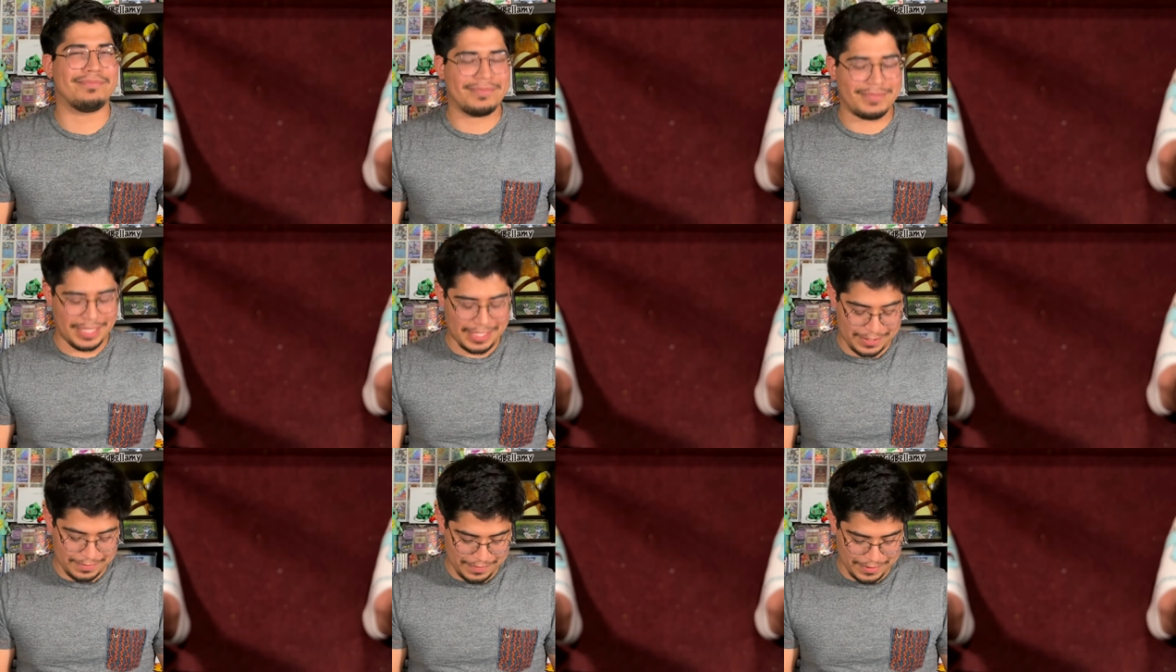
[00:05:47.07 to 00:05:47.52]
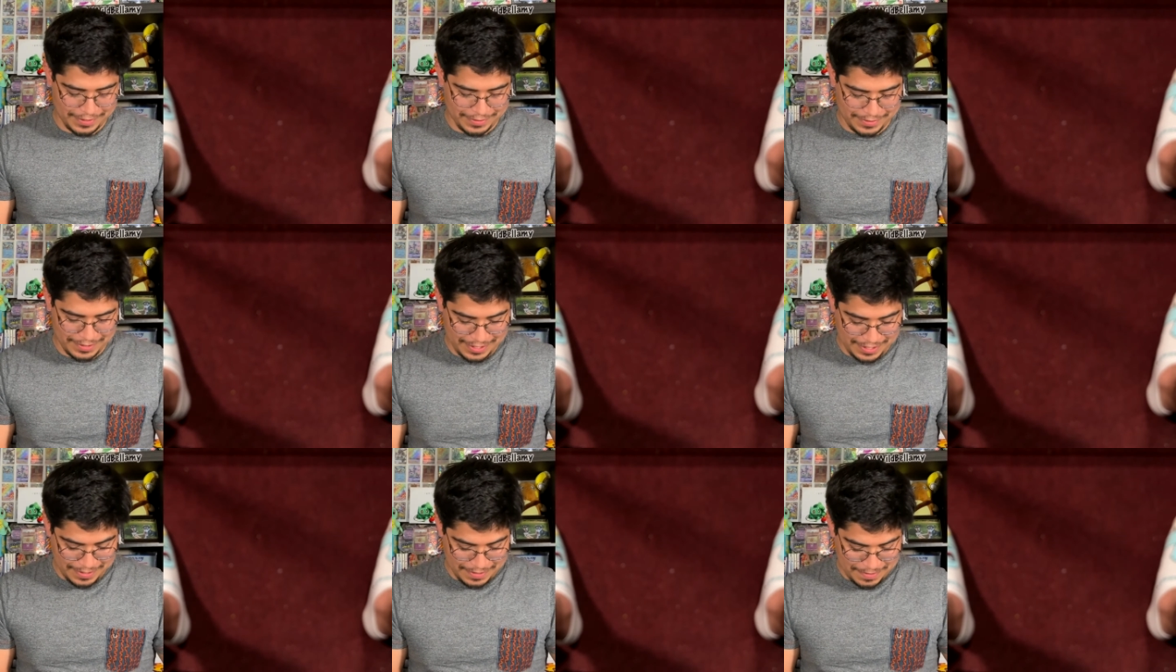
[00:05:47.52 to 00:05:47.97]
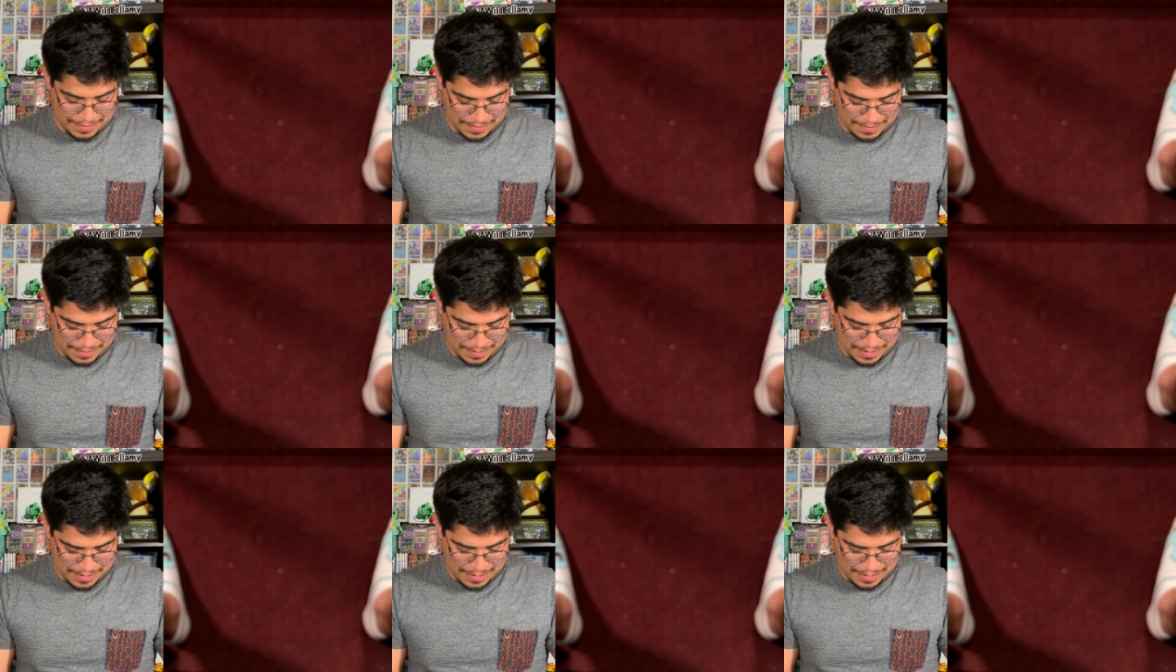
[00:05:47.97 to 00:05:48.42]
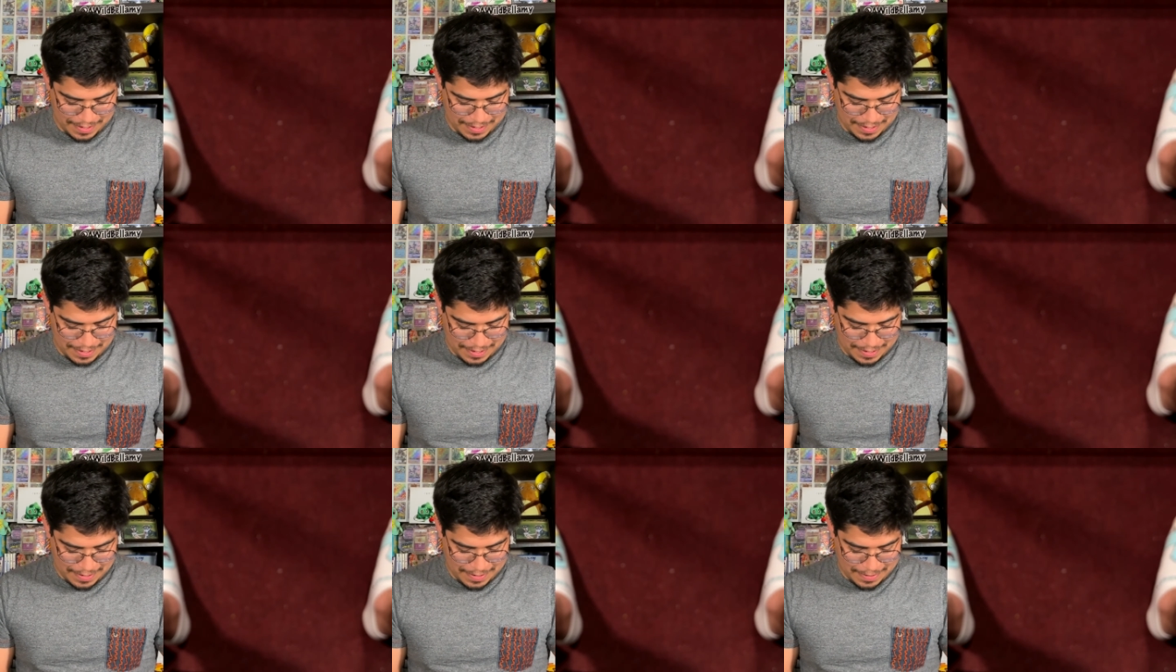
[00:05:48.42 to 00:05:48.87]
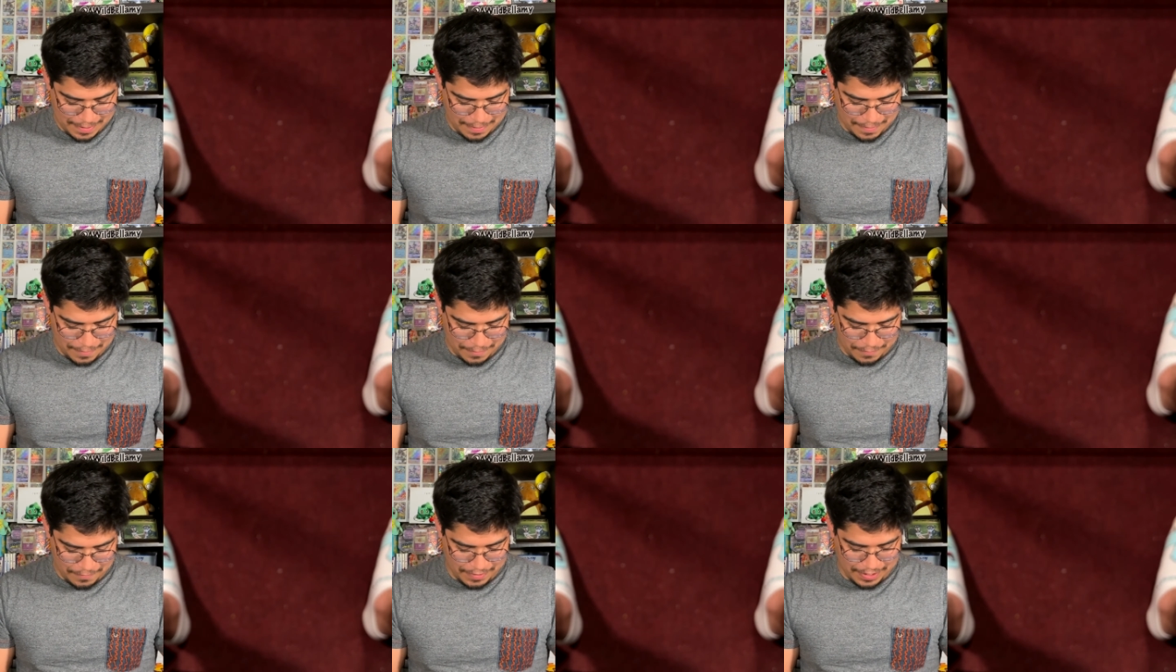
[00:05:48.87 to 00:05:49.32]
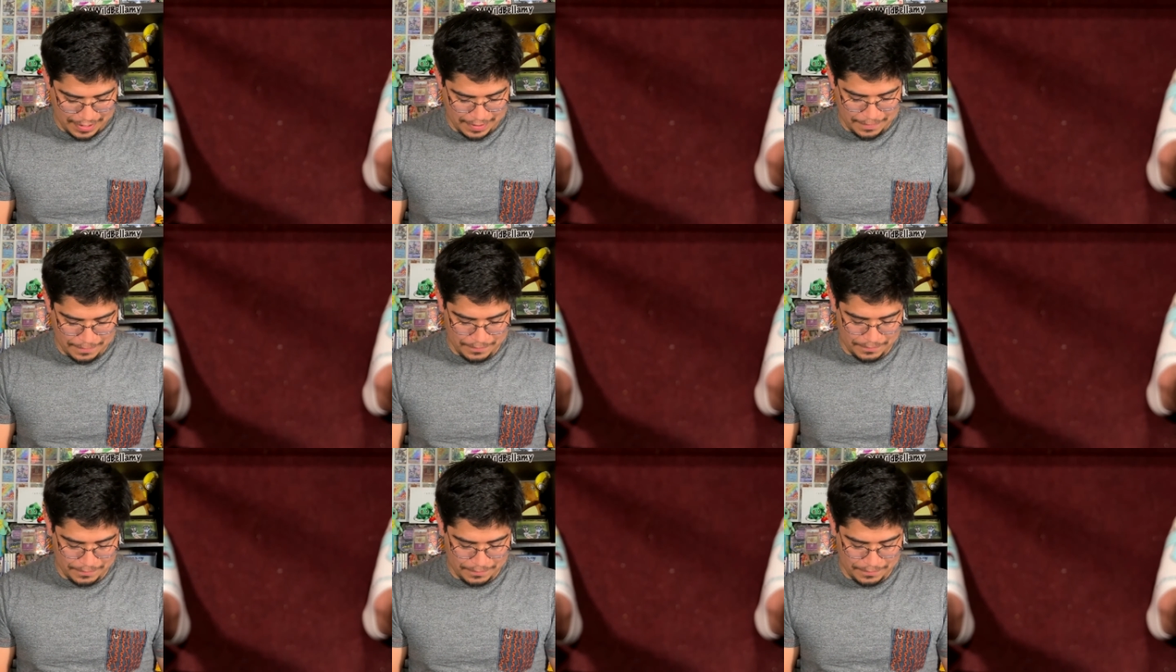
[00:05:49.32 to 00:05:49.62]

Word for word: Nice fix, right? All right.